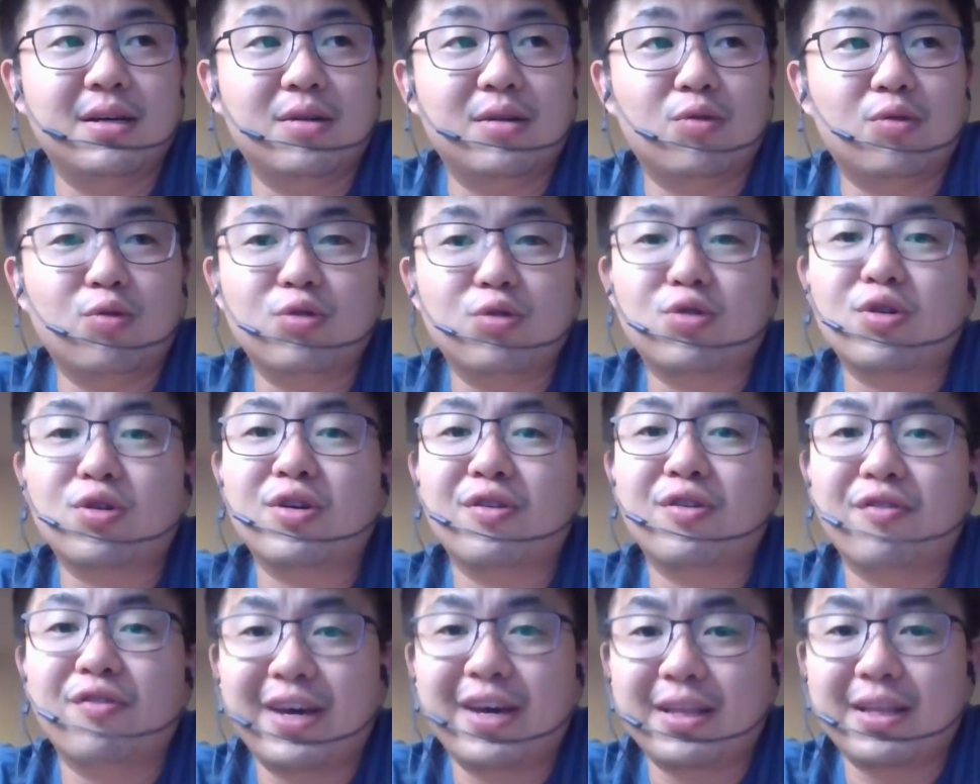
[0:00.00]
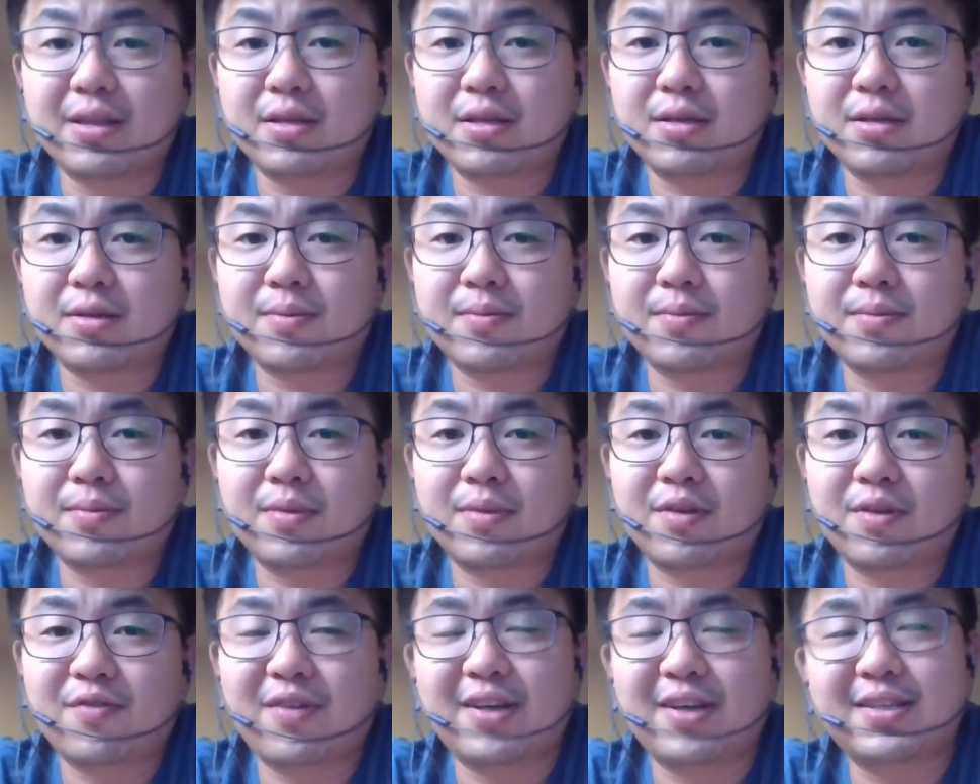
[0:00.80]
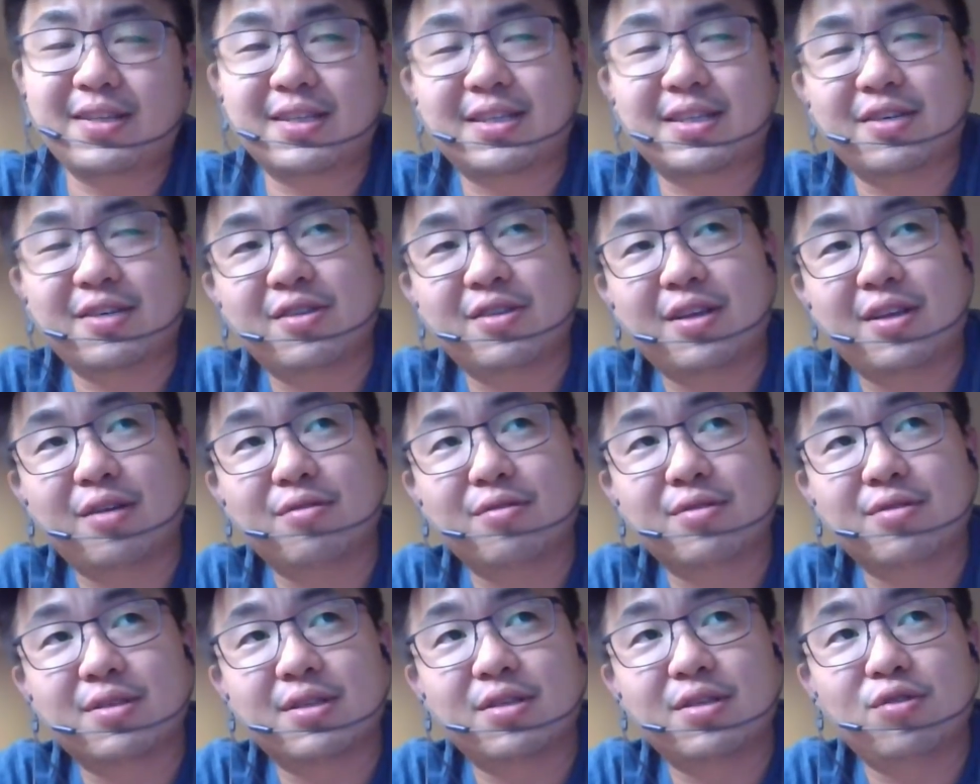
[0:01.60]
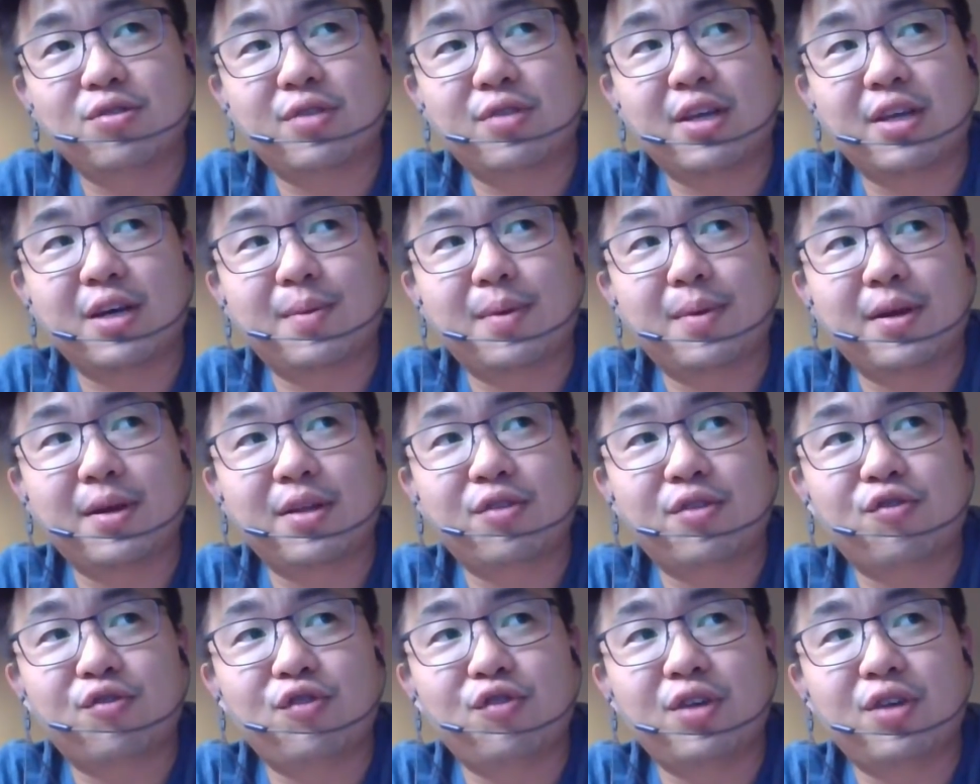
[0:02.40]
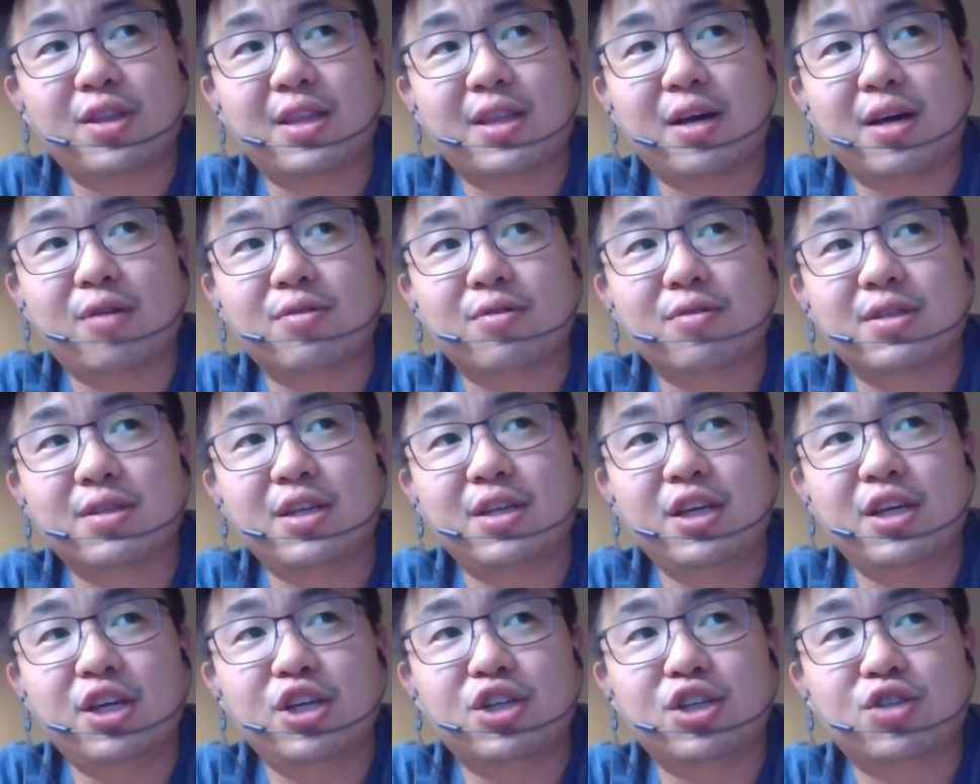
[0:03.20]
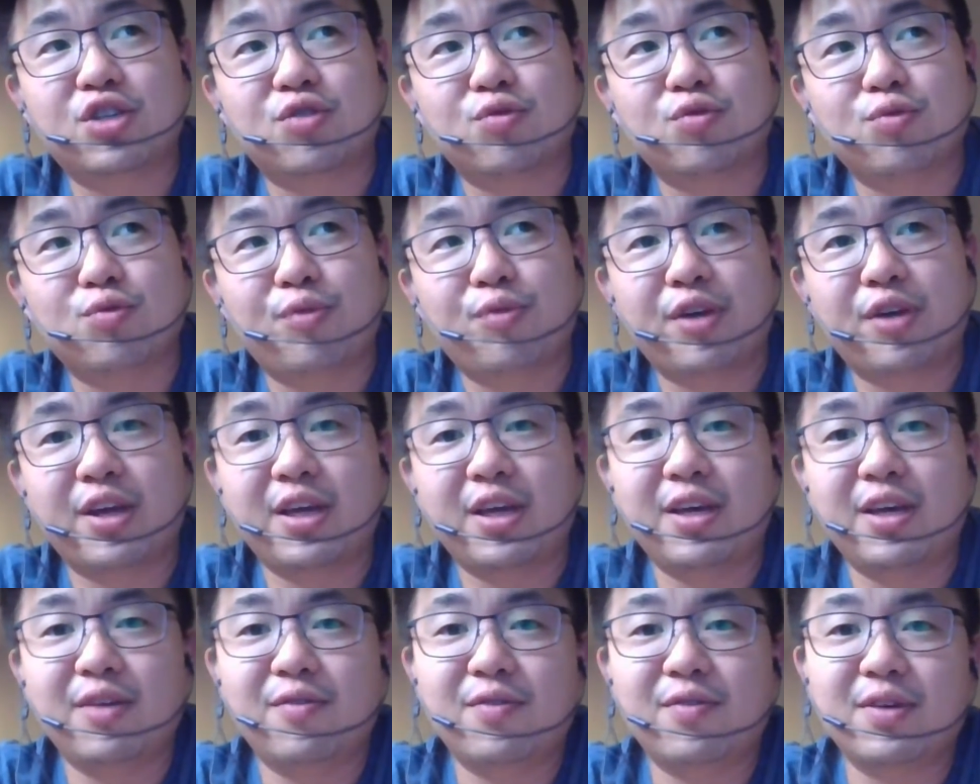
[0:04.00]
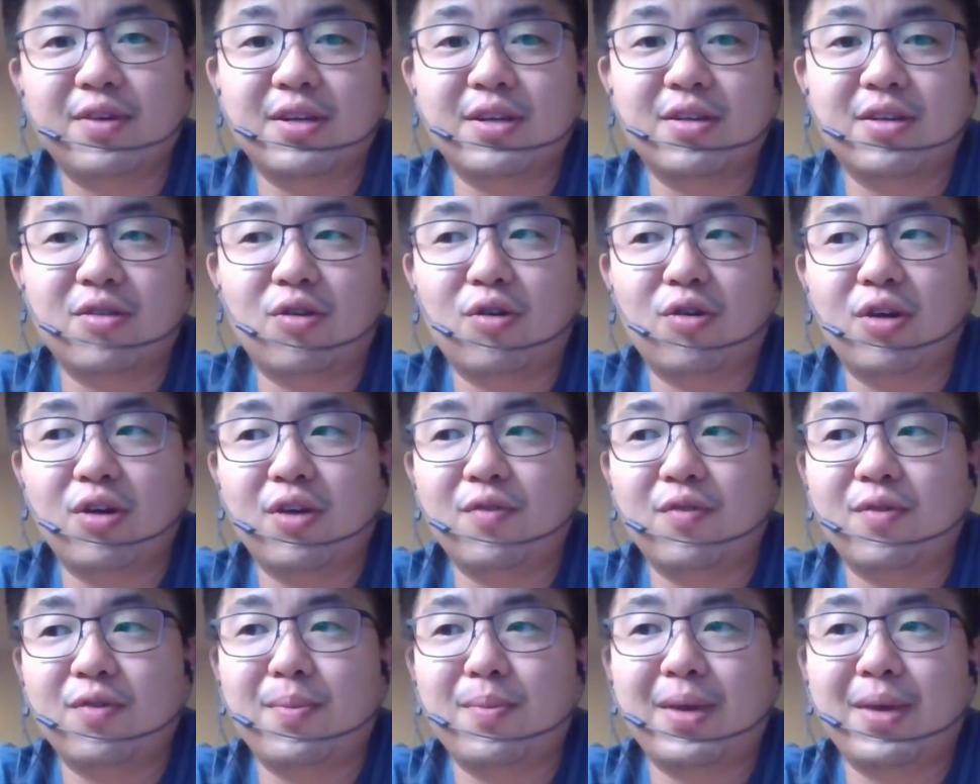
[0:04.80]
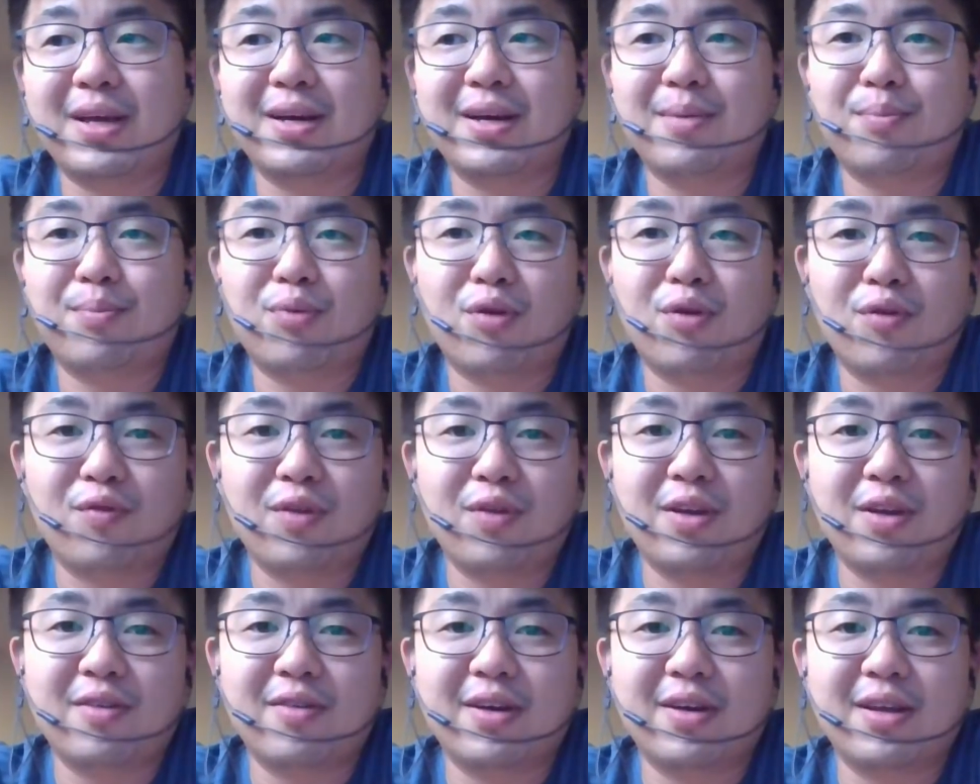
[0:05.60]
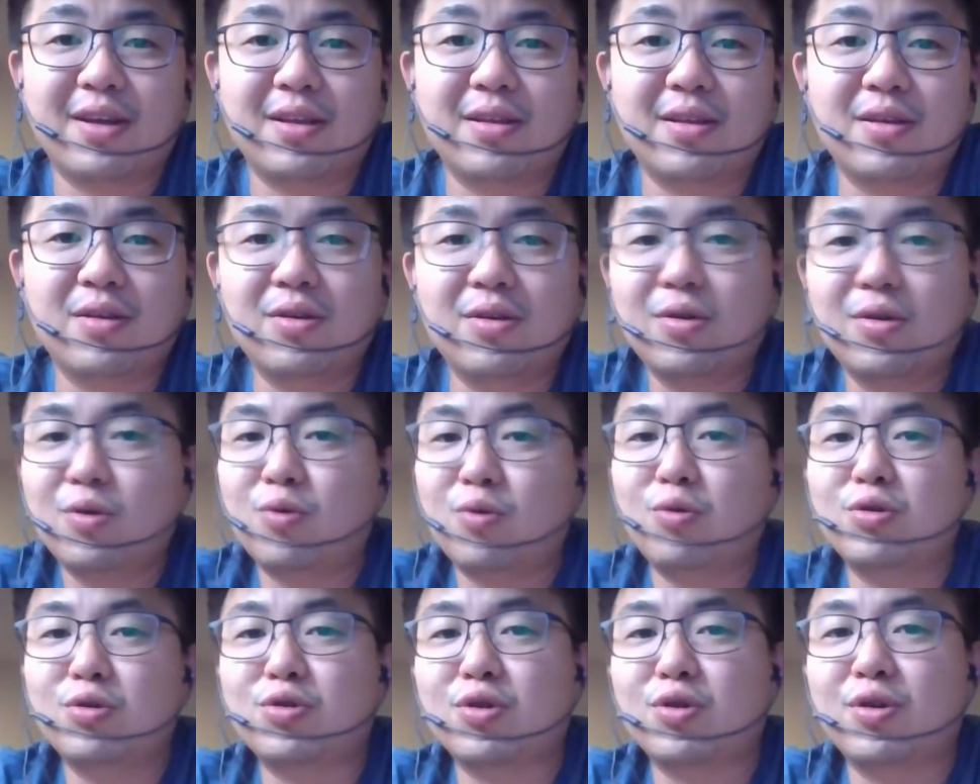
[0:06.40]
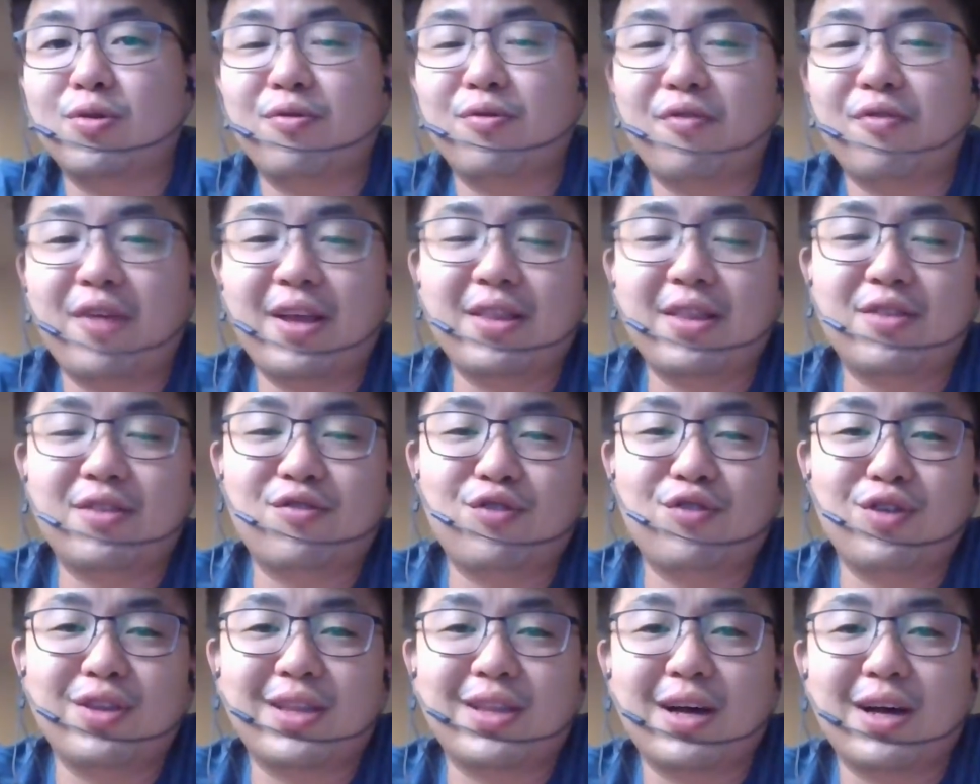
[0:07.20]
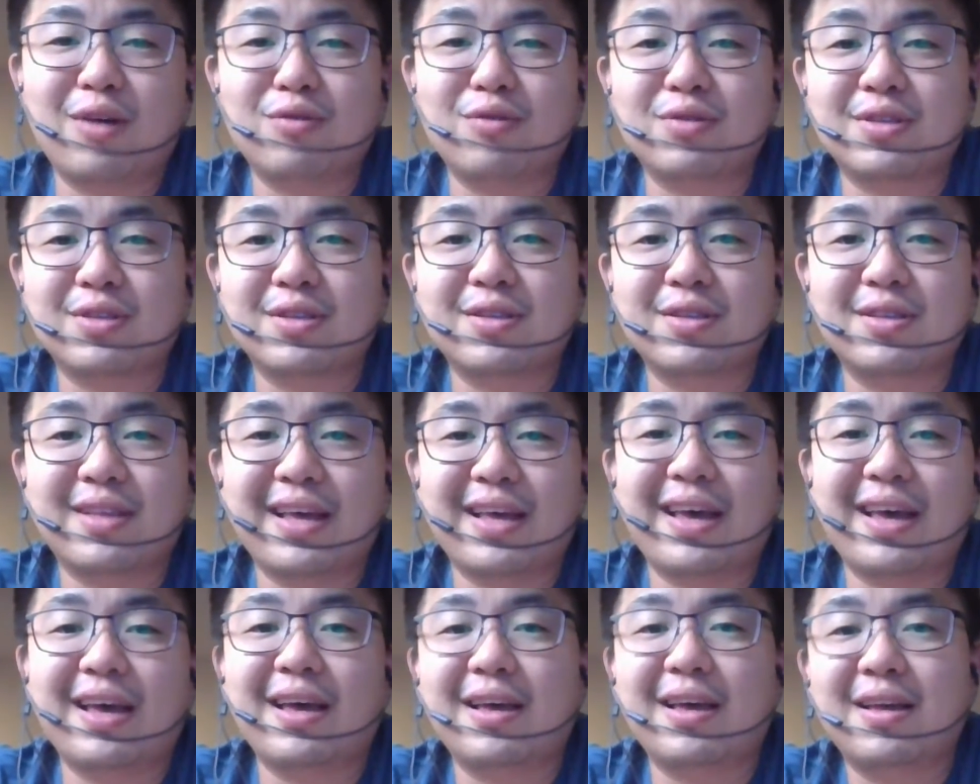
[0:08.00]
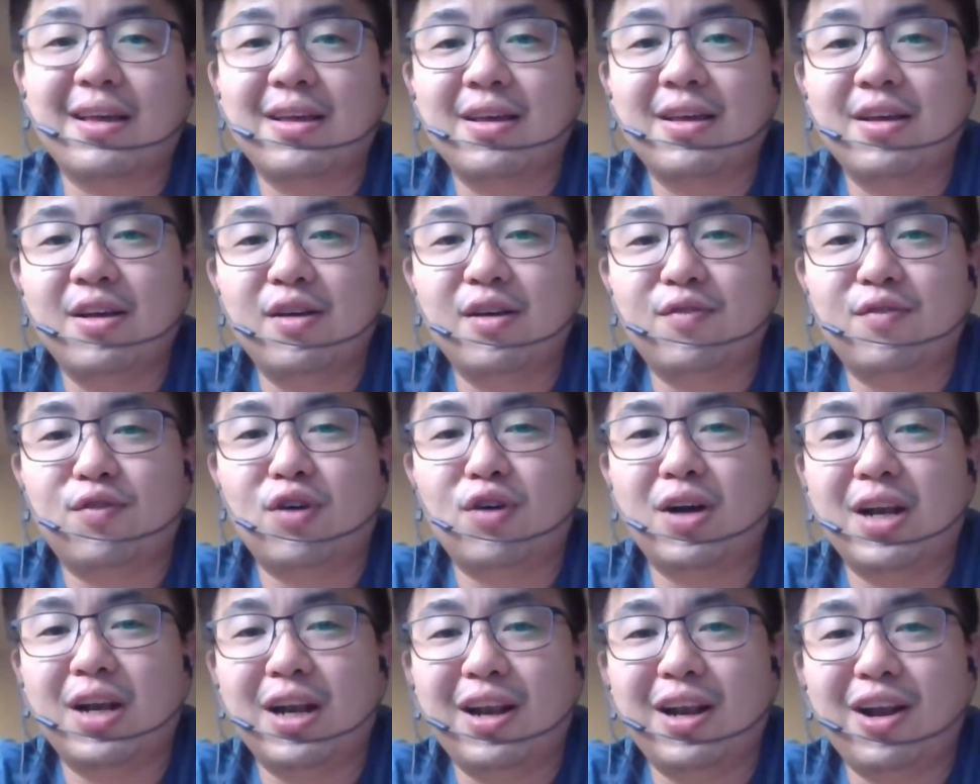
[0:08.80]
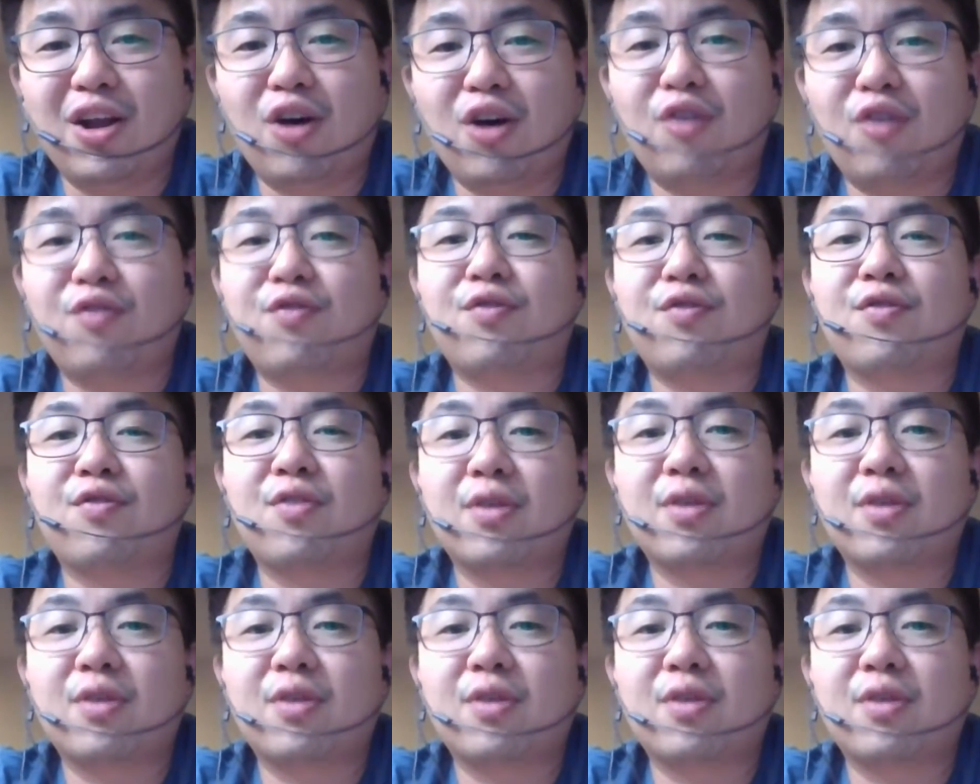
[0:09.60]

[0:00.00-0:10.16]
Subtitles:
Who's gonna rent? 500,000-600,000. You think about it, 3,000 each to break even or even make a profit, right? Who's gonna rent 3,000 there for a loft?